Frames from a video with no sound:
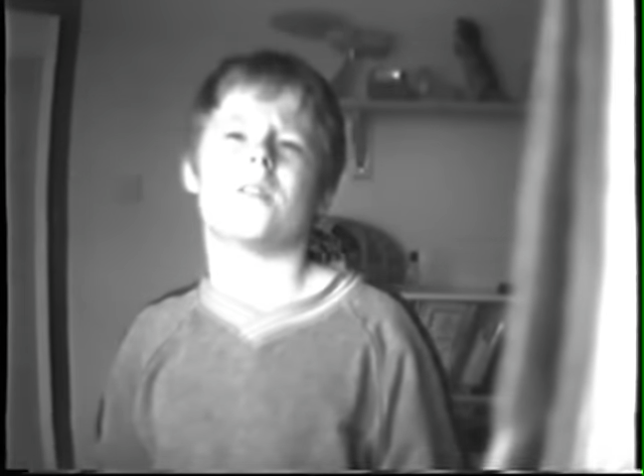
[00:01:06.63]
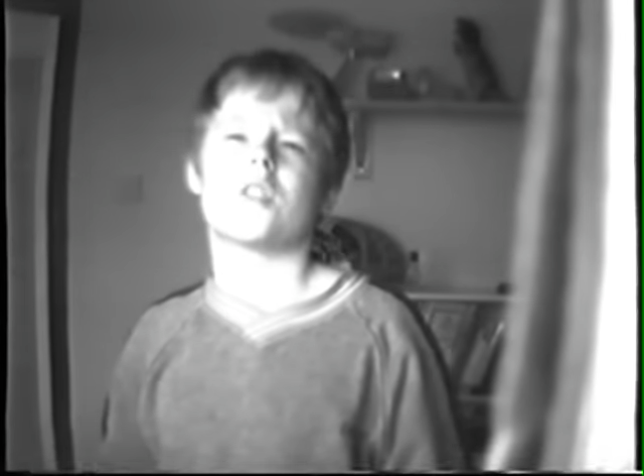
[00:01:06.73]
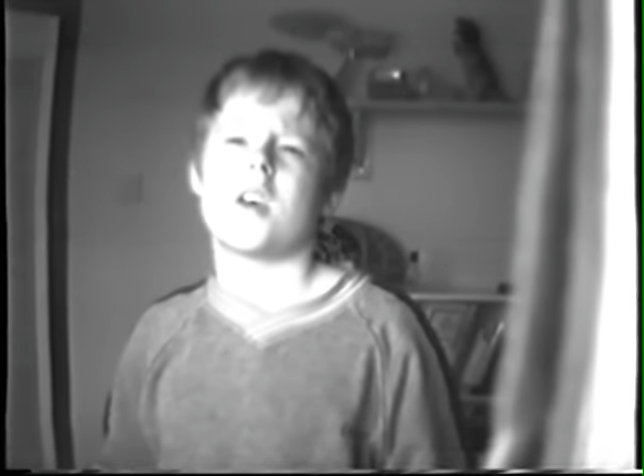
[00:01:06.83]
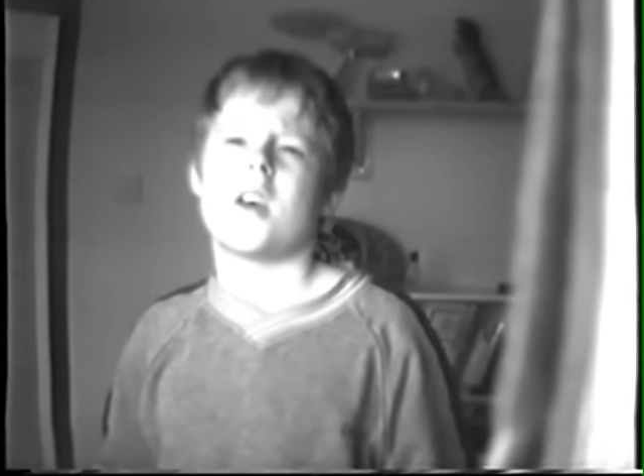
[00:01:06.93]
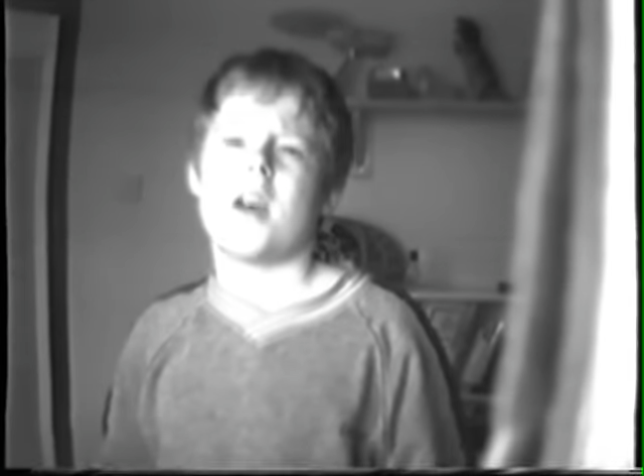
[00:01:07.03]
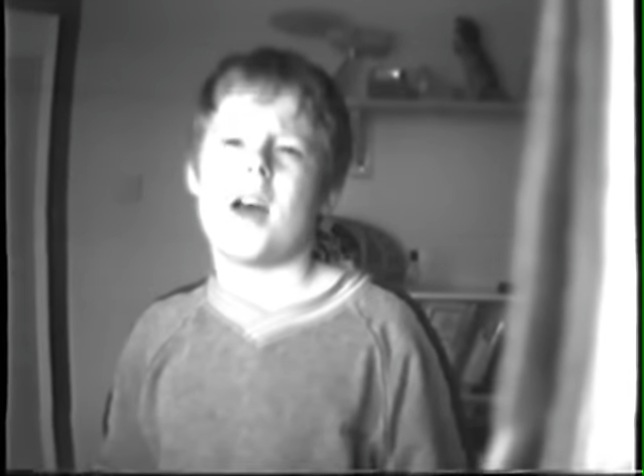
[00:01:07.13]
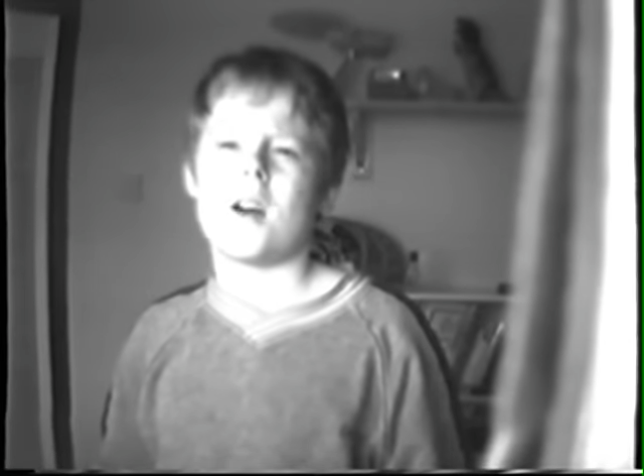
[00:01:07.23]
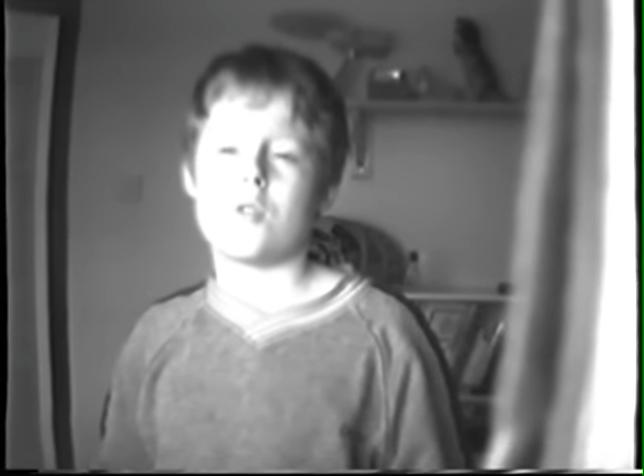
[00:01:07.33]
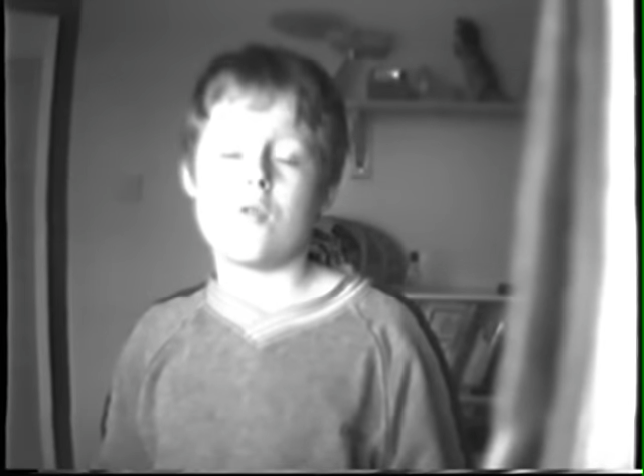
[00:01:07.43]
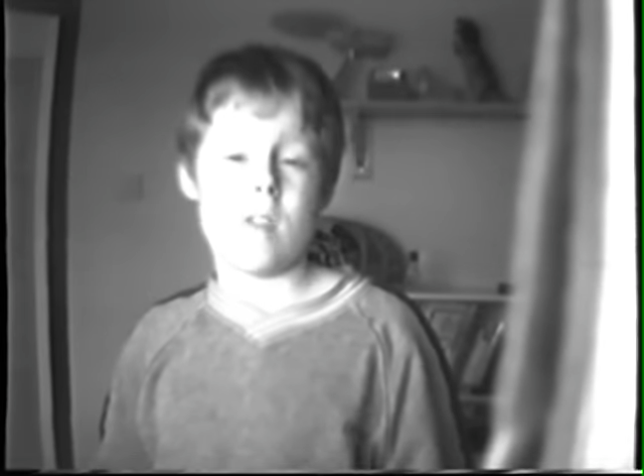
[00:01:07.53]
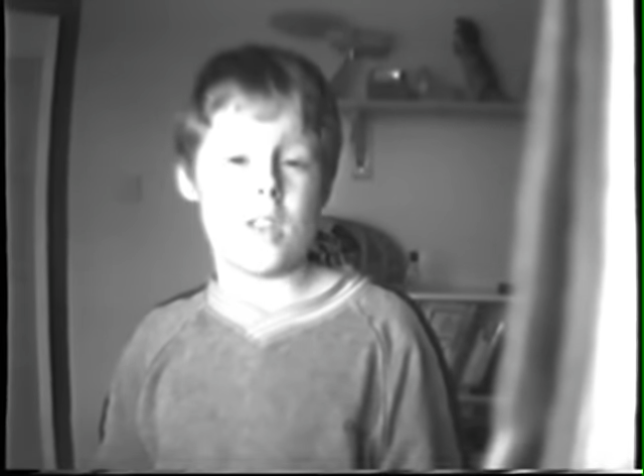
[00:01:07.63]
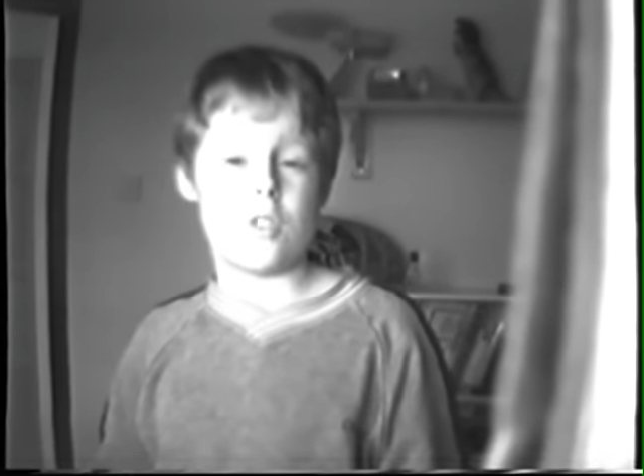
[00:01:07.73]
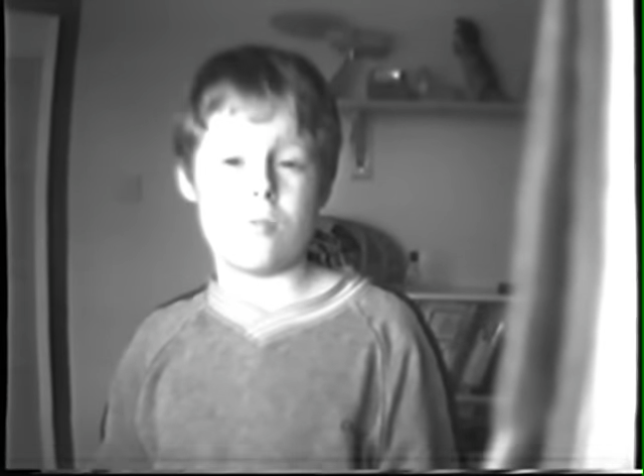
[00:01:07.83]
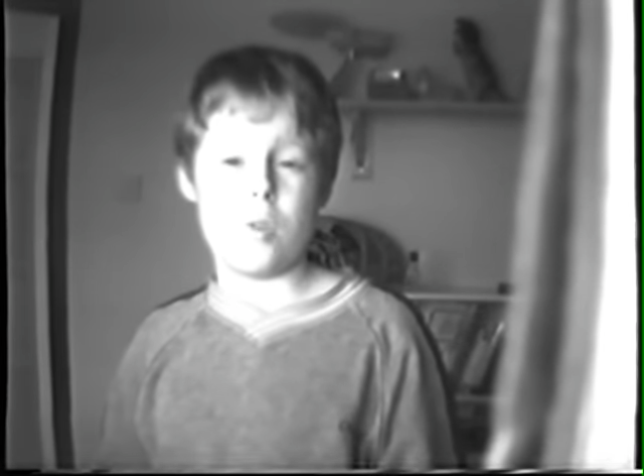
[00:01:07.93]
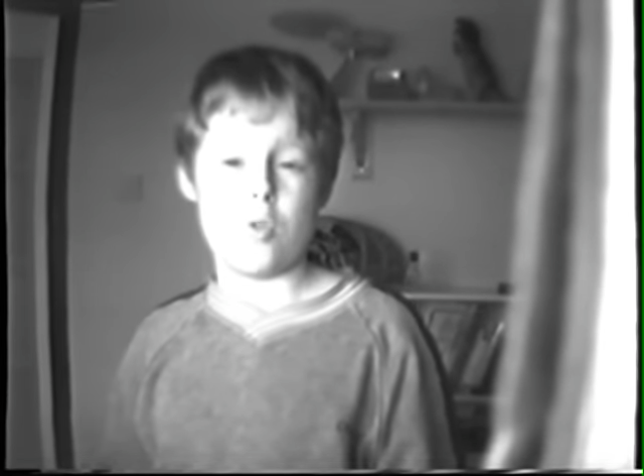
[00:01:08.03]
and how
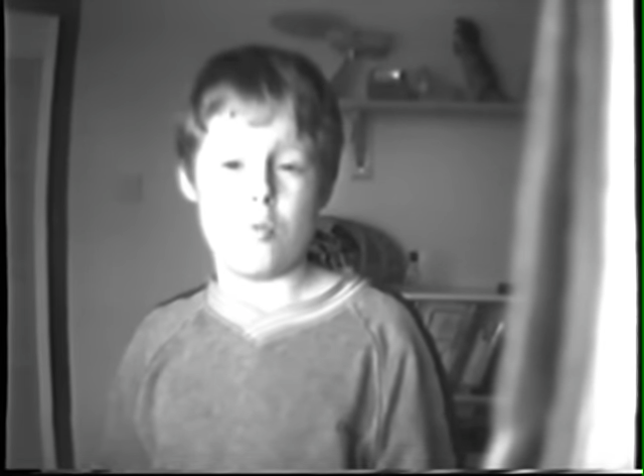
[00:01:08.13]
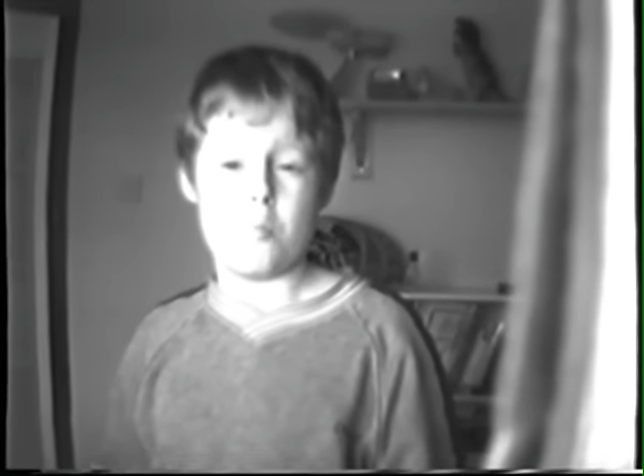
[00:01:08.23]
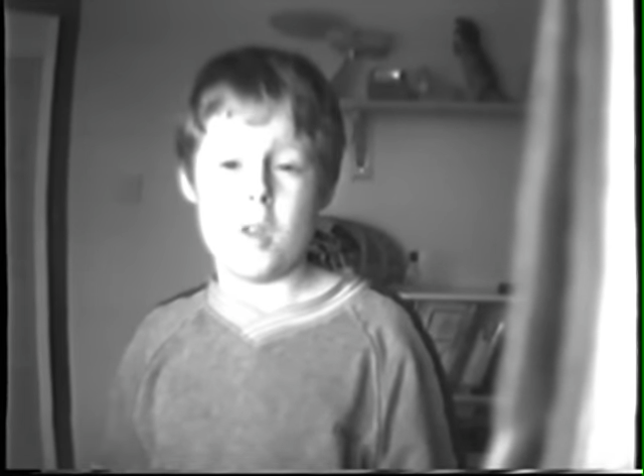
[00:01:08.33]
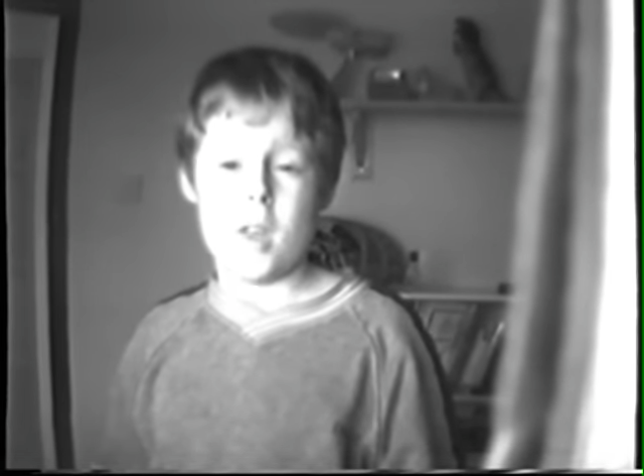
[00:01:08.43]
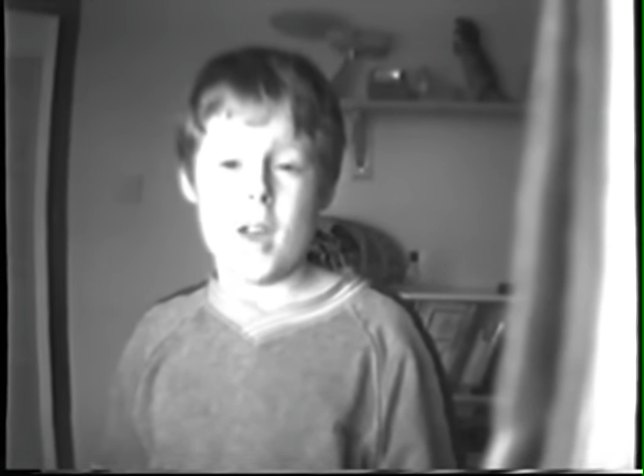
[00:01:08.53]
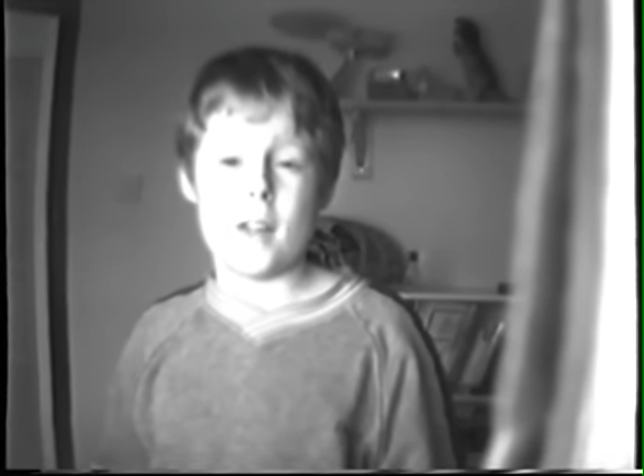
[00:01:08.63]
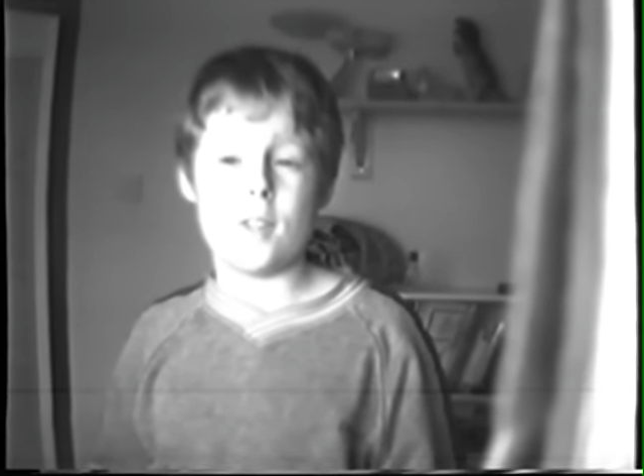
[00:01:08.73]
to arrange your room.